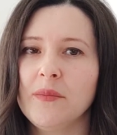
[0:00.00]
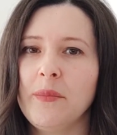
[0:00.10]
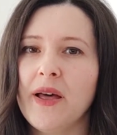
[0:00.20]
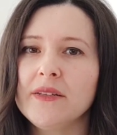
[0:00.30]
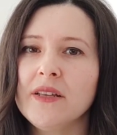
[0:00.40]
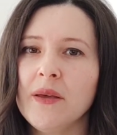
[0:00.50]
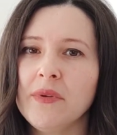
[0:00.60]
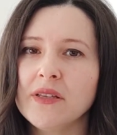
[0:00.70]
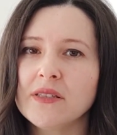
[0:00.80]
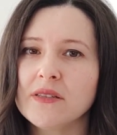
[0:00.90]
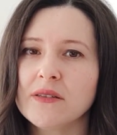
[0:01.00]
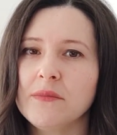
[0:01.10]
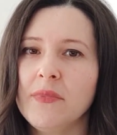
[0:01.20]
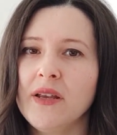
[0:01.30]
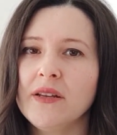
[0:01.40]
pandemics
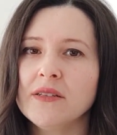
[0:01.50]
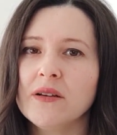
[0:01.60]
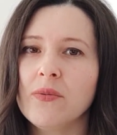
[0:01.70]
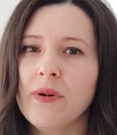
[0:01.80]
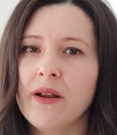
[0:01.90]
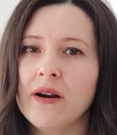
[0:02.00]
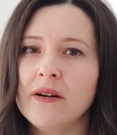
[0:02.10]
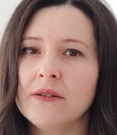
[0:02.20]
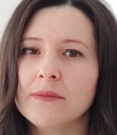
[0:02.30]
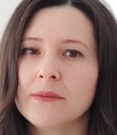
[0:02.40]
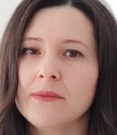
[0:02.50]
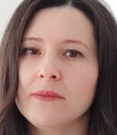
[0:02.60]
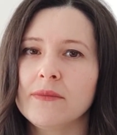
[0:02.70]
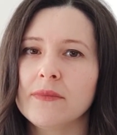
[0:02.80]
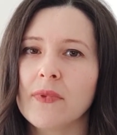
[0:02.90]
made us aware
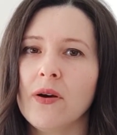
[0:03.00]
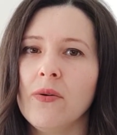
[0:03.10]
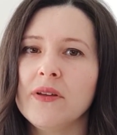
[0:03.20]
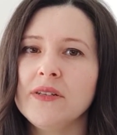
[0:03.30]
on the